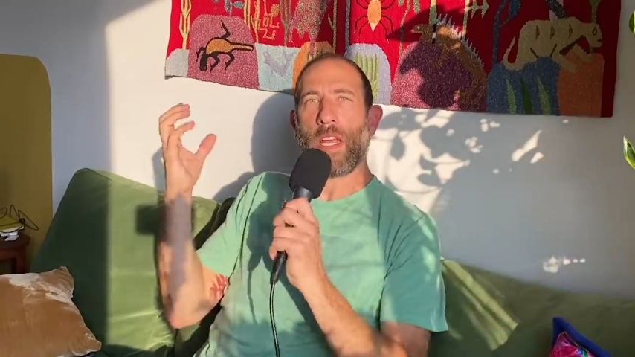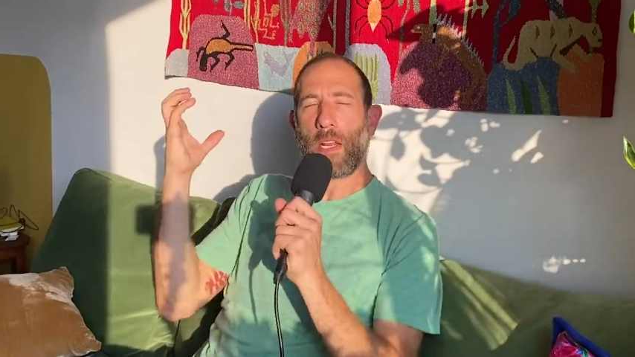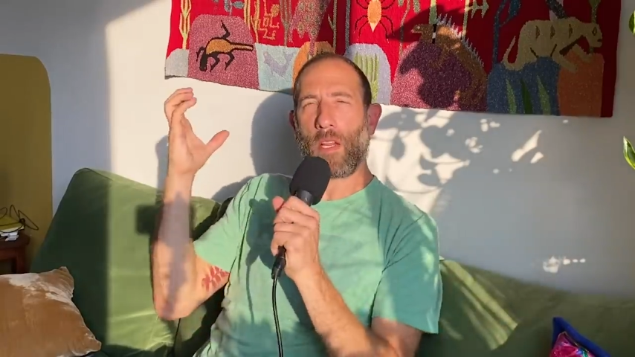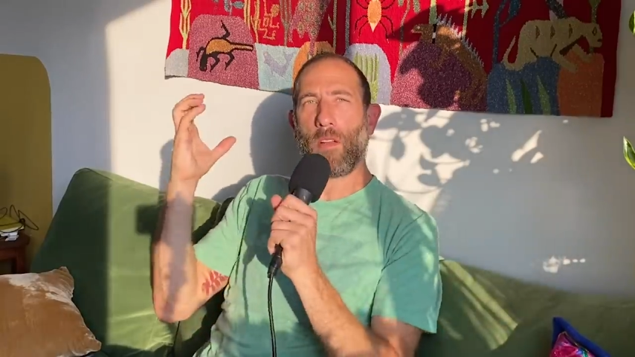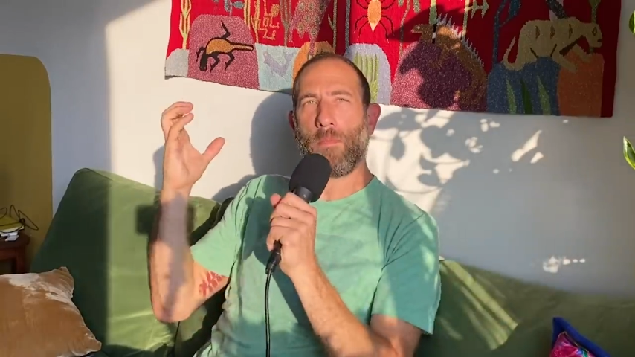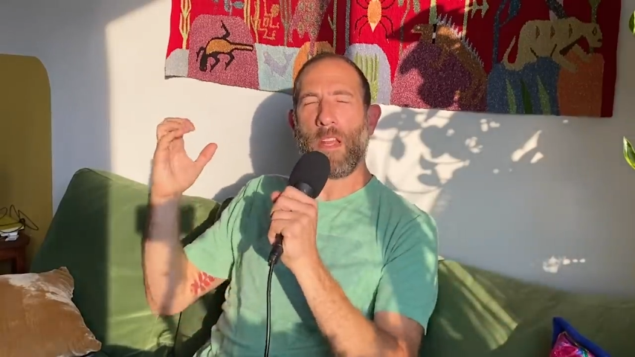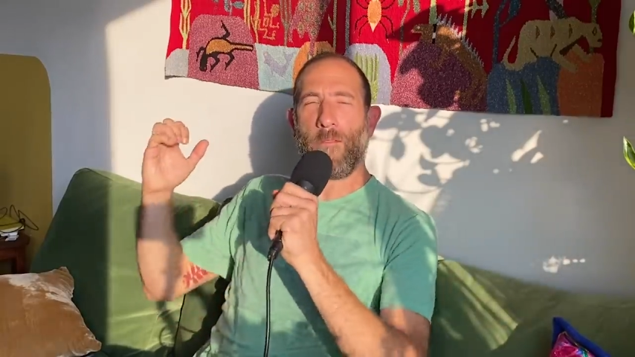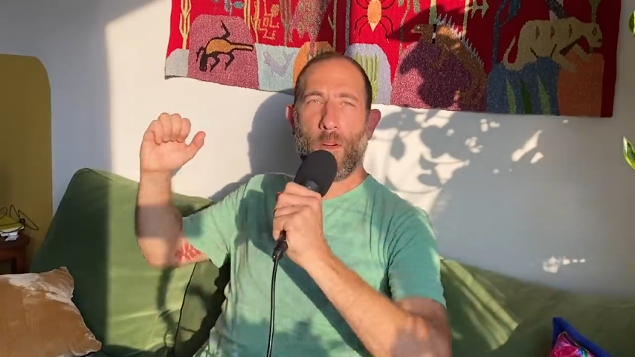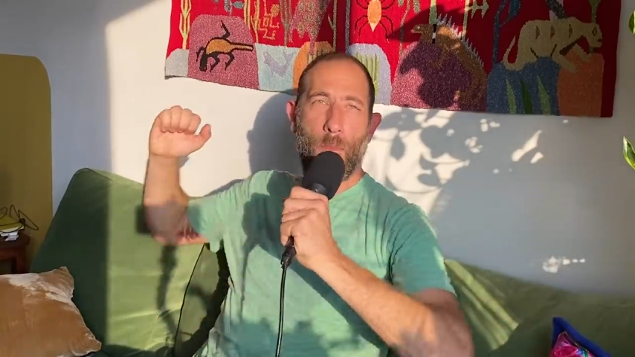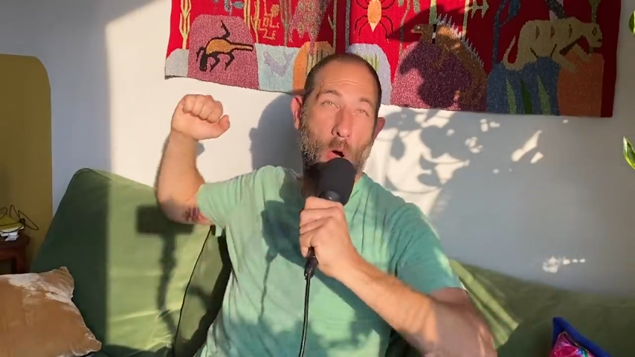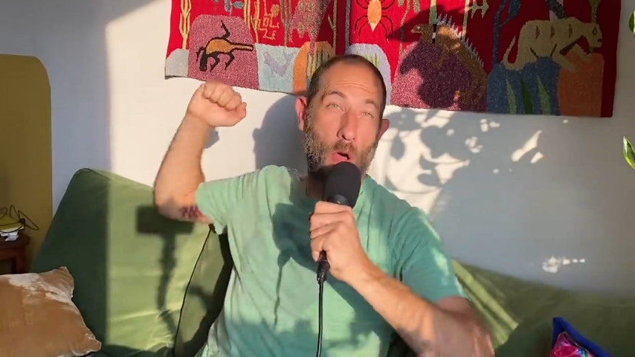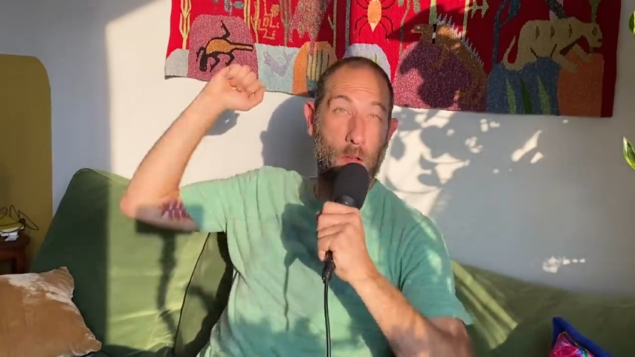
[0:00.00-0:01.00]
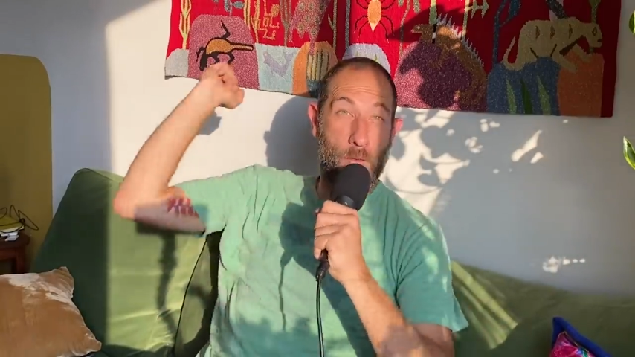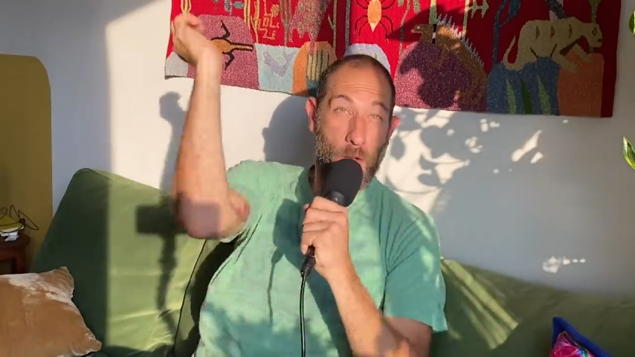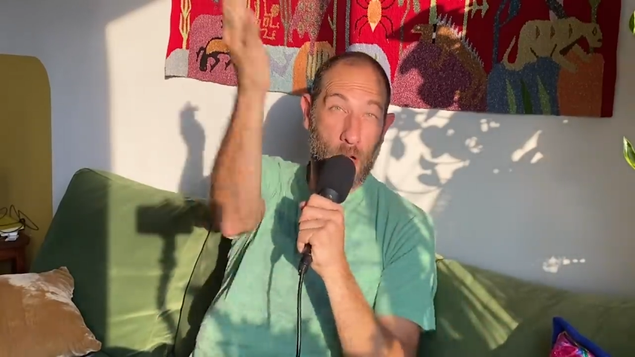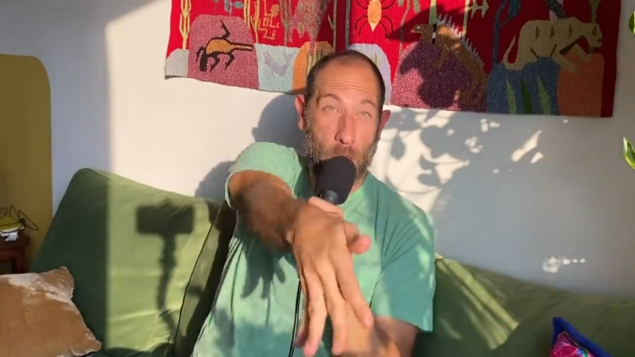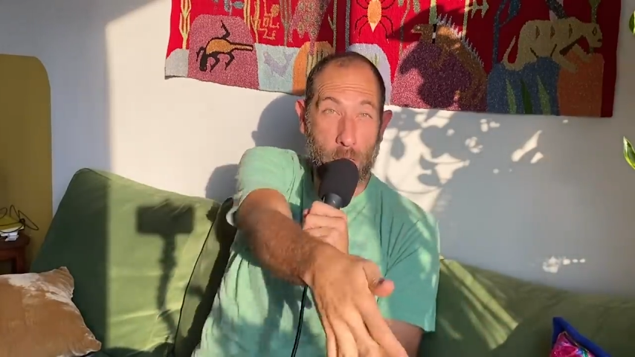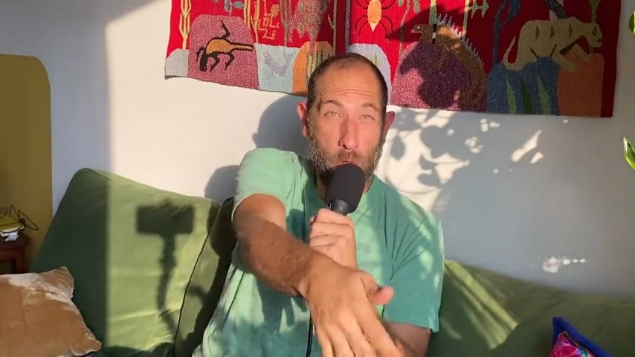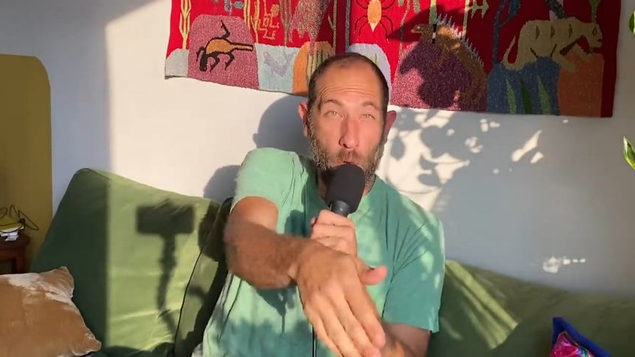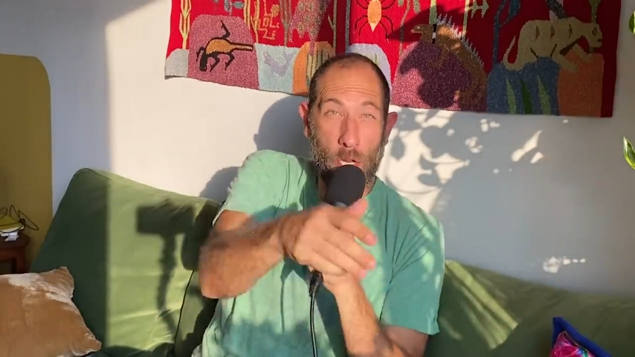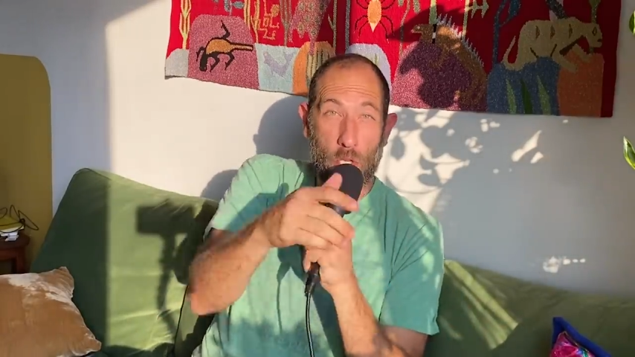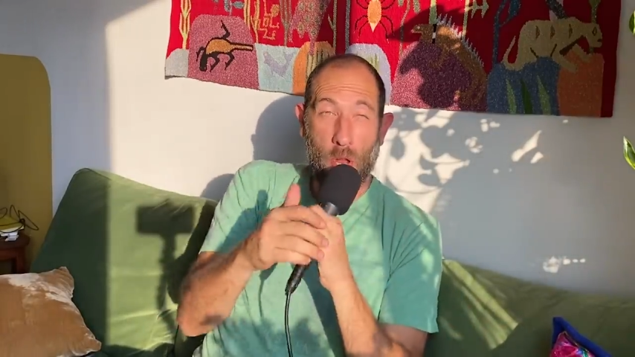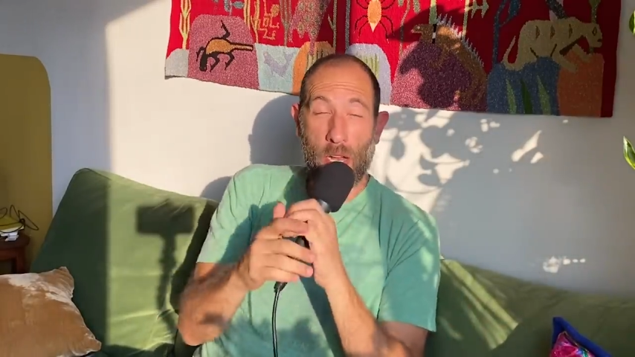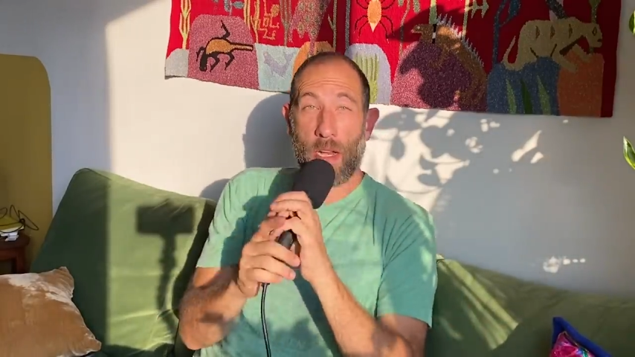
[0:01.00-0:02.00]
a little mini football and fucking throwing it,
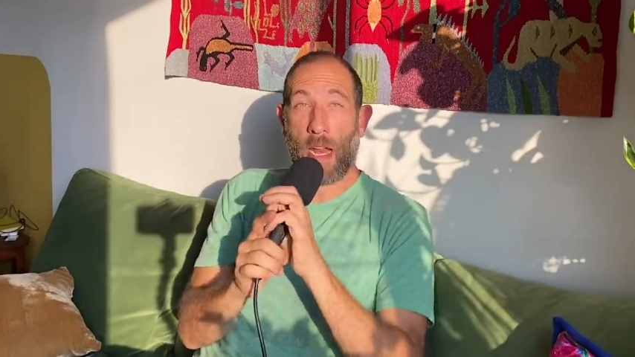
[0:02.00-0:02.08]
trying to